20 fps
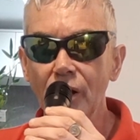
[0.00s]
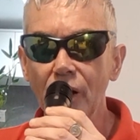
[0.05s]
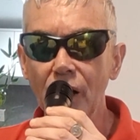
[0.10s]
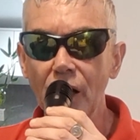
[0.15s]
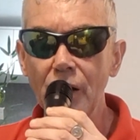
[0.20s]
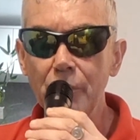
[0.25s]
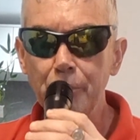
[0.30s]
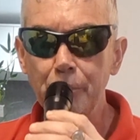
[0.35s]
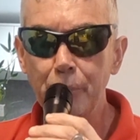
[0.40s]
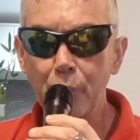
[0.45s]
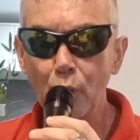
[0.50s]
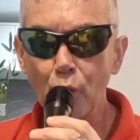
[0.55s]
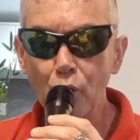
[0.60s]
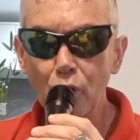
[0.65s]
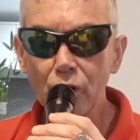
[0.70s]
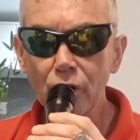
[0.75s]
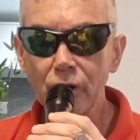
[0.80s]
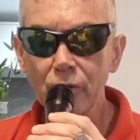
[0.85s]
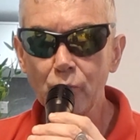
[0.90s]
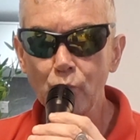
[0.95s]
A
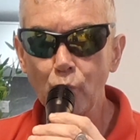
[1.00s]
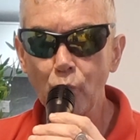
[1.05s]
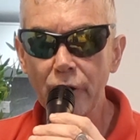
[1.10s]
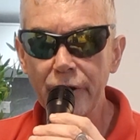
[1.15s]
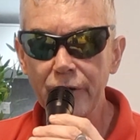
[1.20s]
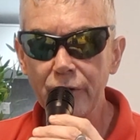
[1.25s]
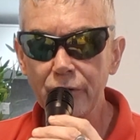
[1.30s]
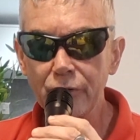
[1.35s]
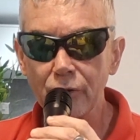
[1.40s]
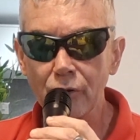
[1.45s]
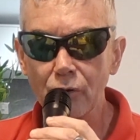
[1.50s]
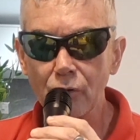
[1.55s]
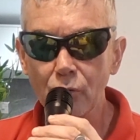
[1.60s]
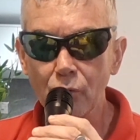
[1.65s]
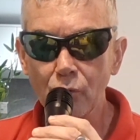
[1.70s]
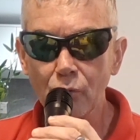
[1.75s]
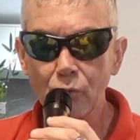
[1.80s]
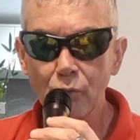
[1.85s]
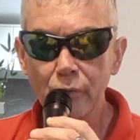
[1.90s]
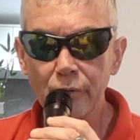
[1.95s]
Portland weirdo
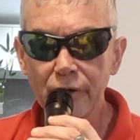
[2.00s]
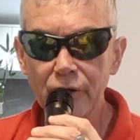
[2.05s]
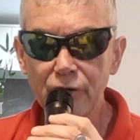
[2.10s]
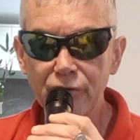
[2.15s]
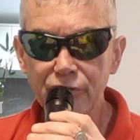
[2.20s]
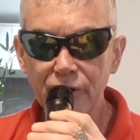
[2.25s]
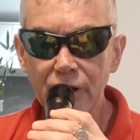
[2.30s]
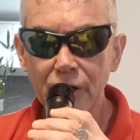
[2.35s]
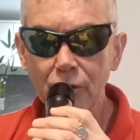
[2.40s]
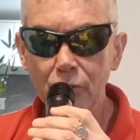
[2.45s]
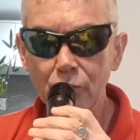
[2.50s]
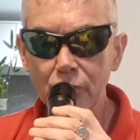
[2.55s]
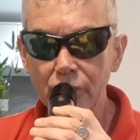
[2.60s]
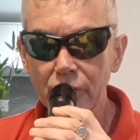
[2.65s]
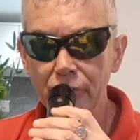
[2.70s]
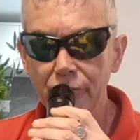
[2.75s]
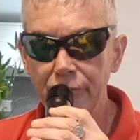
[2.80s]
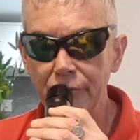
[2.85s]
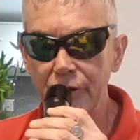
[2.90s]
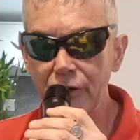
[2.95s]
is out
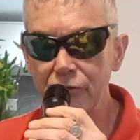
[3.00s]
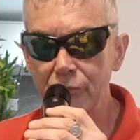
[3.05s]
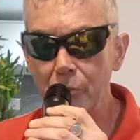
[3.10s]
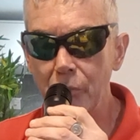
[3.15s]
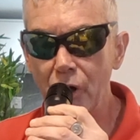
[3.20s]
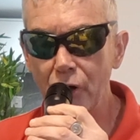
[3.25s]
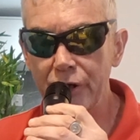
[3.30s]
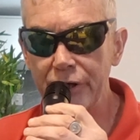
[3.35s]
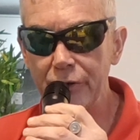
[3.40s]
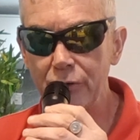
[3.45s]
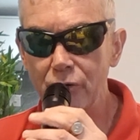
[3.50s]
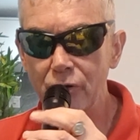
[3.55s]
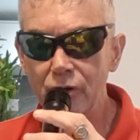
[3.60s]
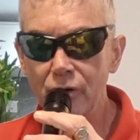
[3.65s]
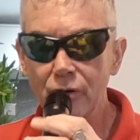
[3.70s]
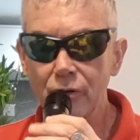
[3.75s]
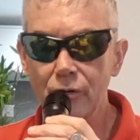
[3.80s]
of his mind.